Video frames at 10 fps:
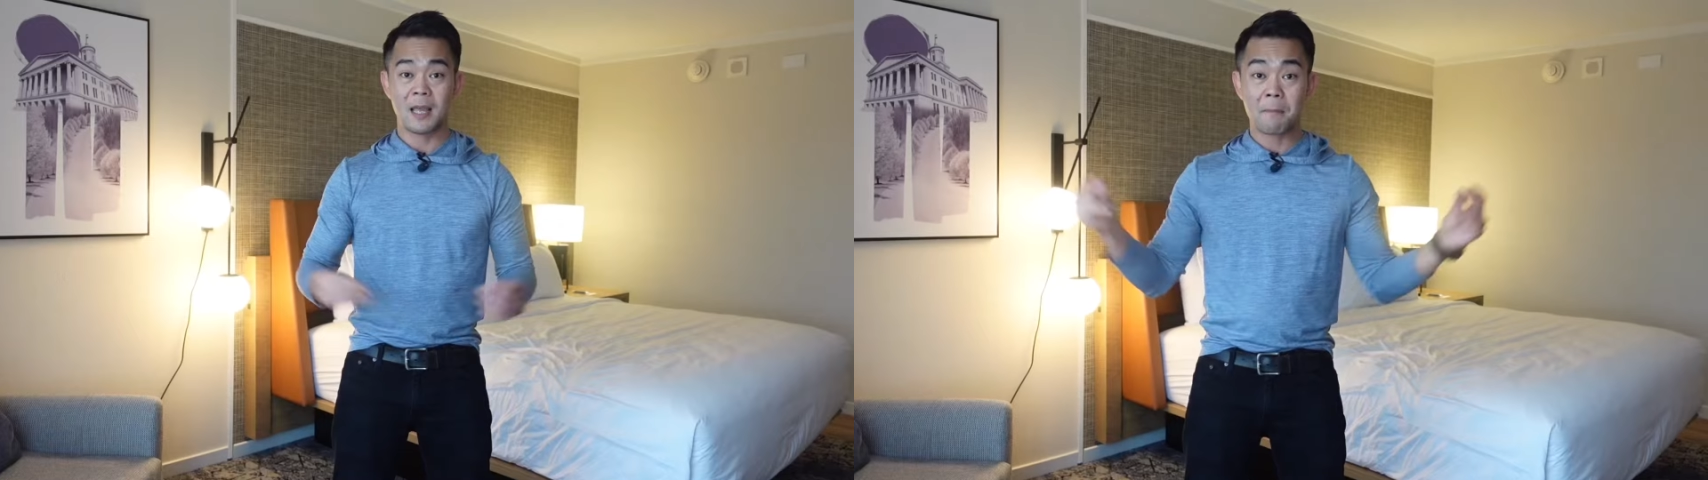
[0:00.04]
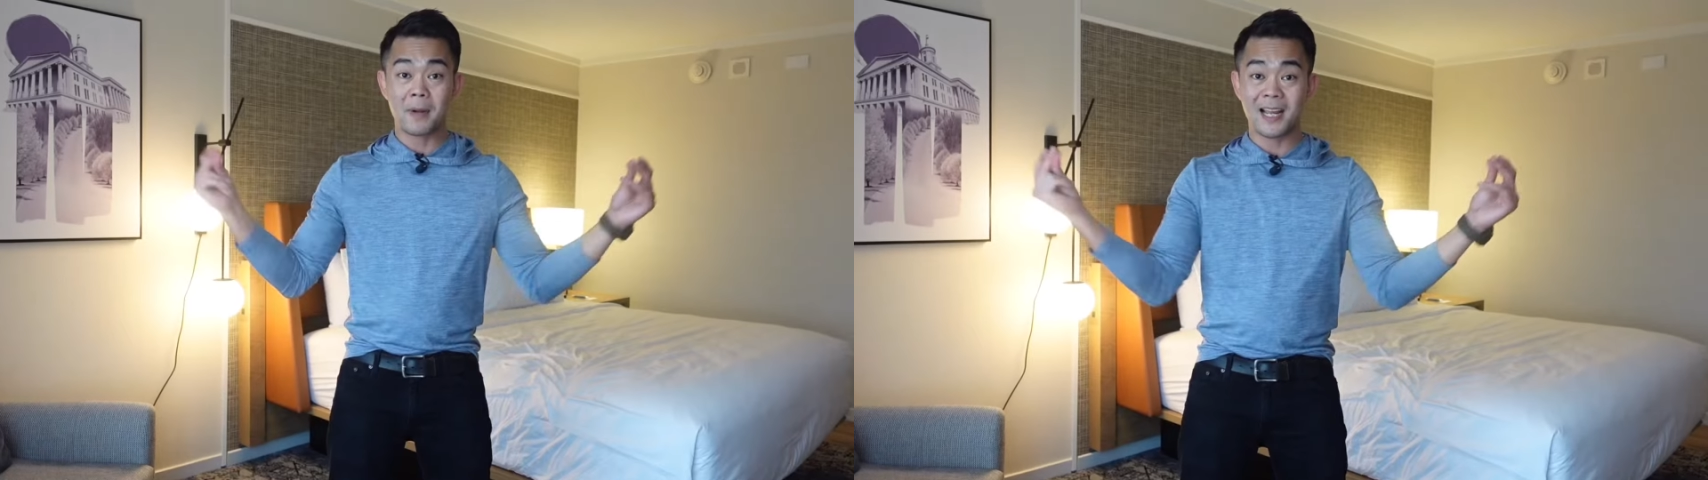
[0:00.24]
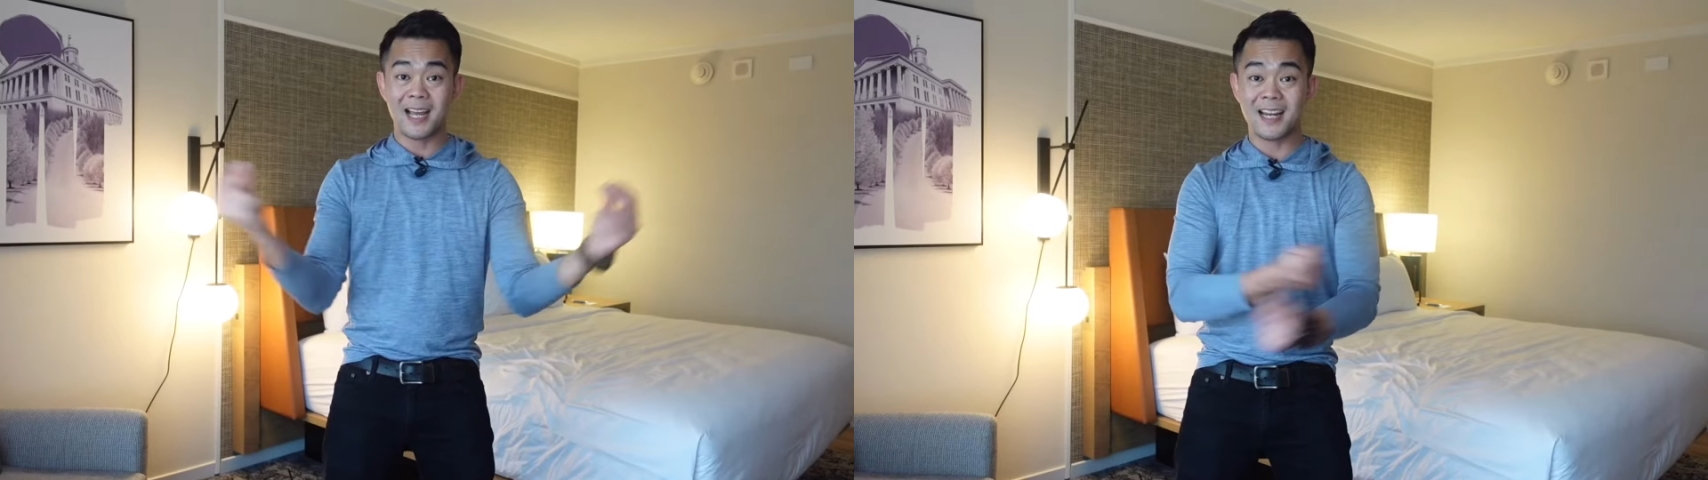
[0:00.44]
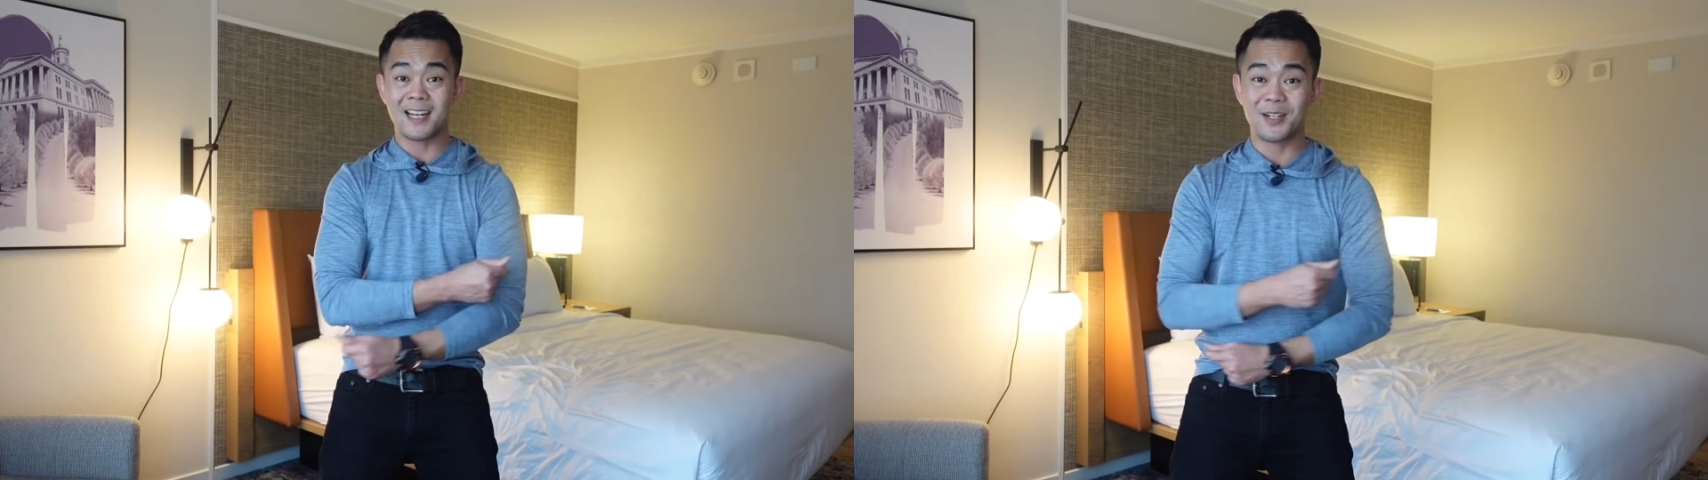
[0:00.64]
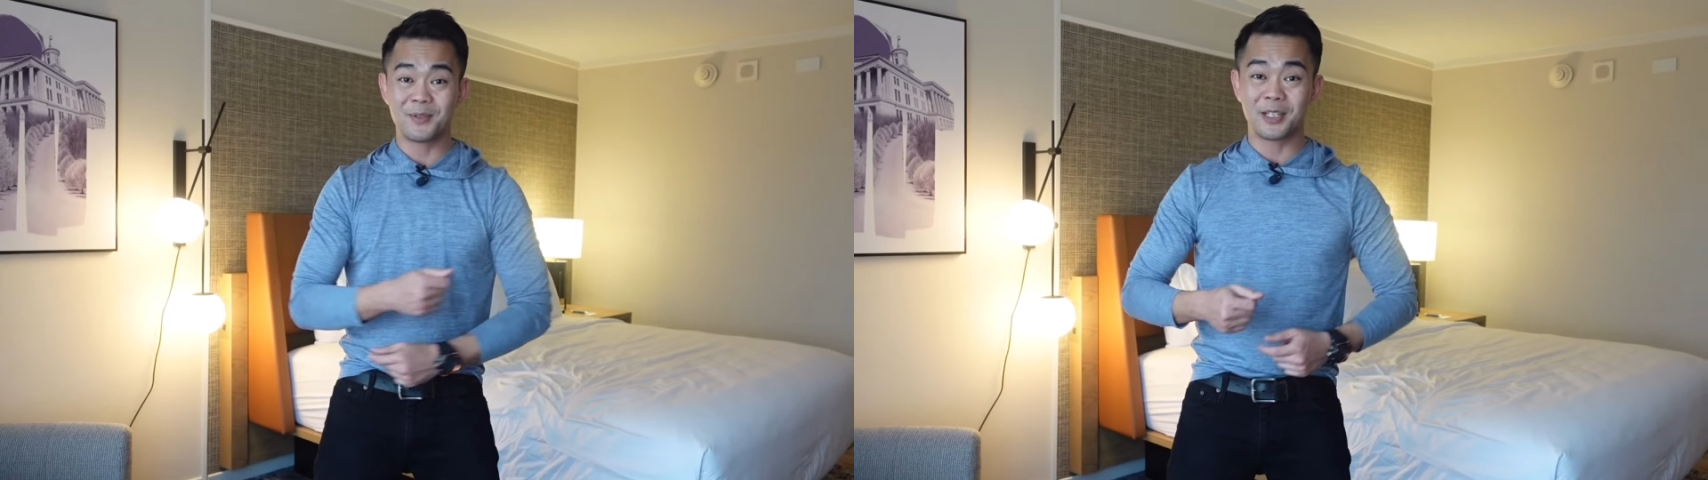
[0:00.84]
Maayong
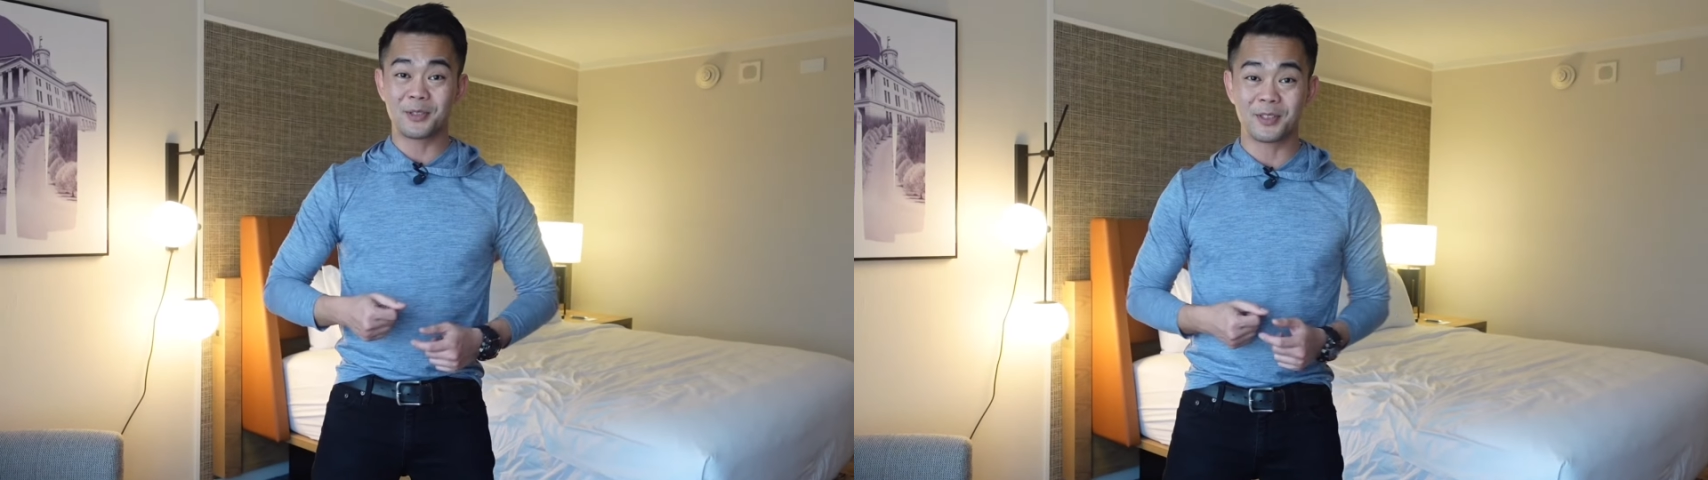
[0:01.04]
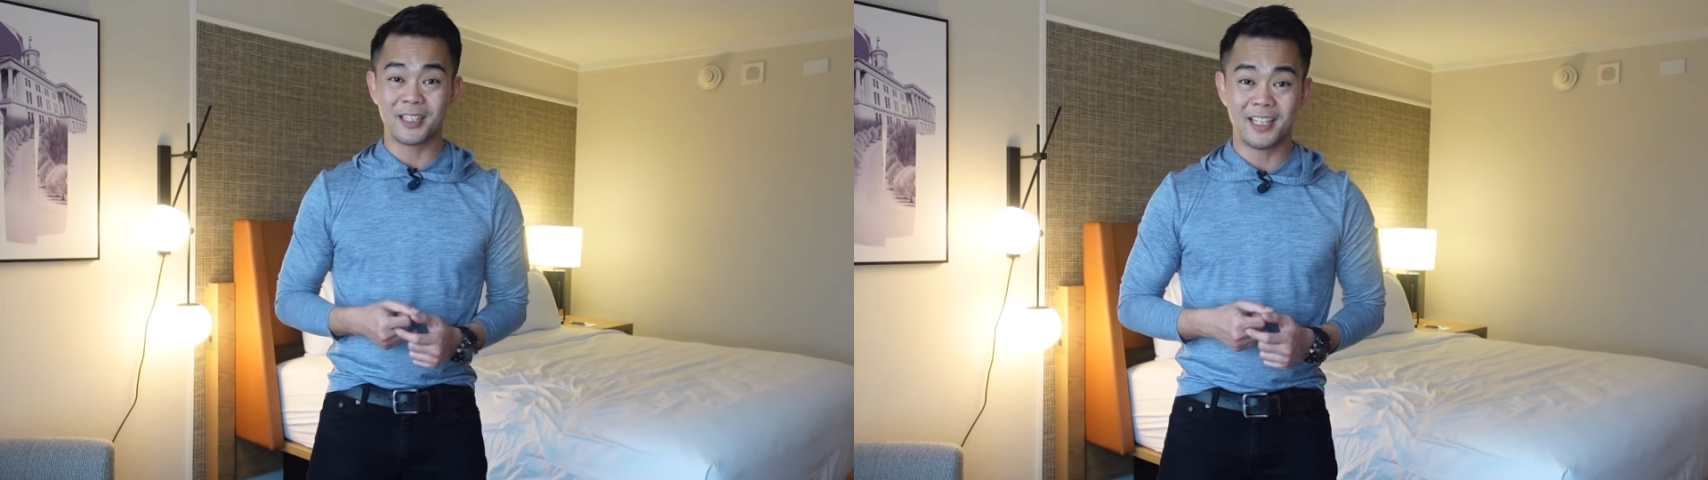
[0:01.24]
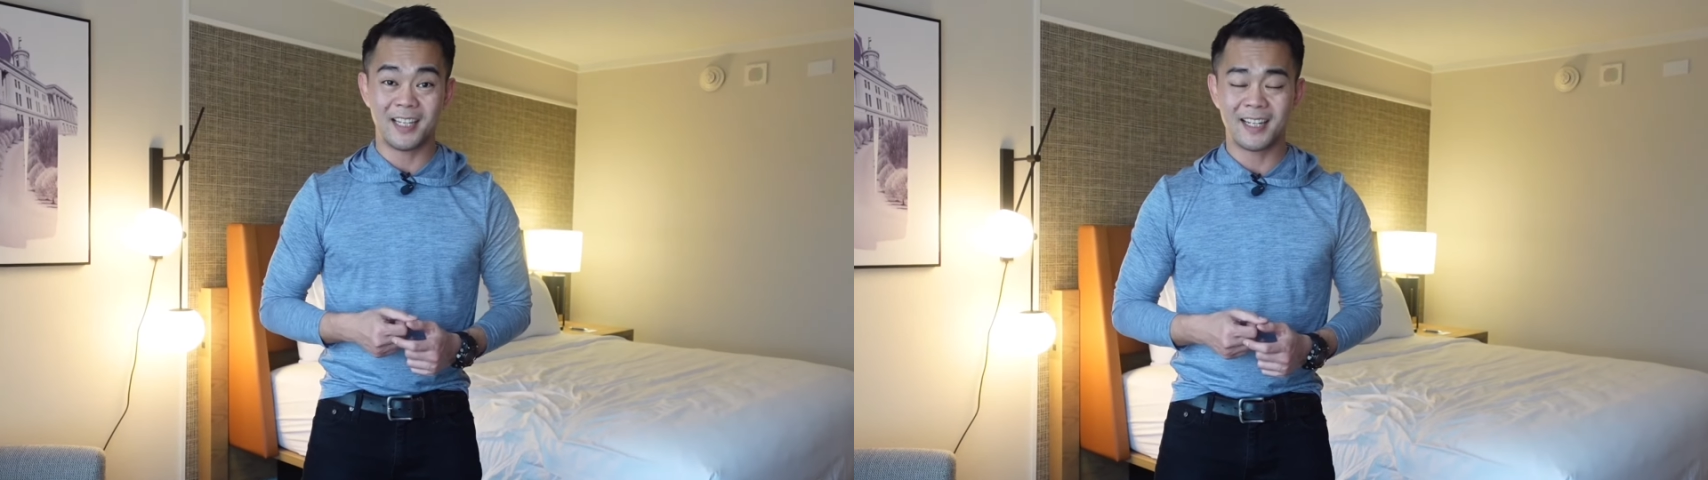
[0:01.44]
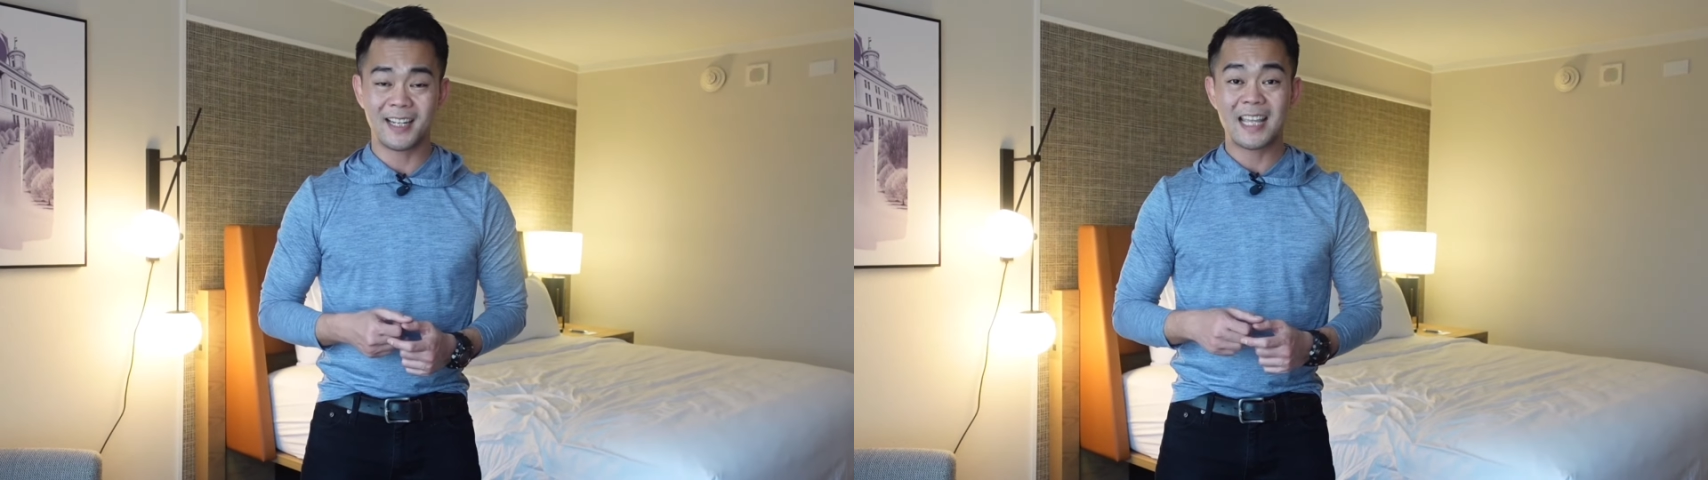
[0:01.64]
adlaw na tong tanan.